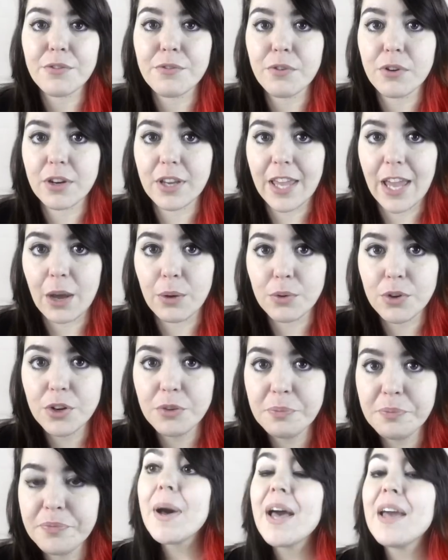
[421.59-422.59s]
the front
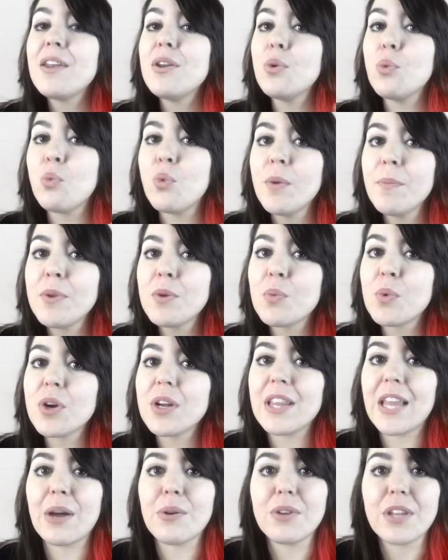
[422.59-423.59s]
counter, but women were
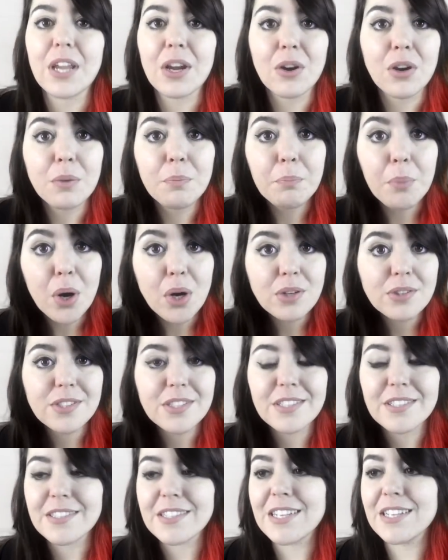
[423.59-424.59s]
allowed to carry
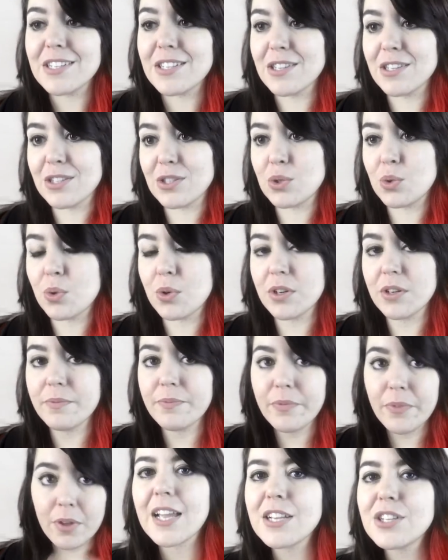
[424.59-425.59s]
purses into the store.
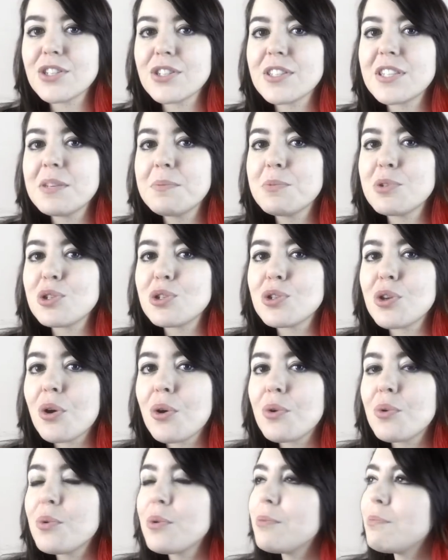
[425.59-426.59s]
It just seemed
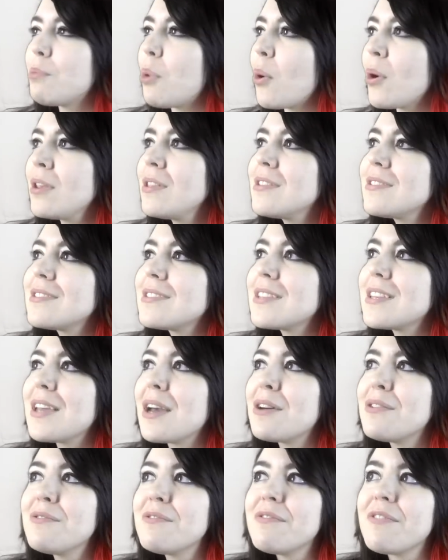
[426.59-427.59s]
so pointlessly
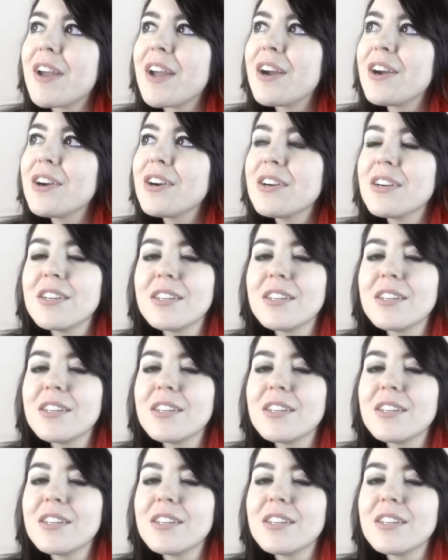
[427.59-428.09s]
unfair.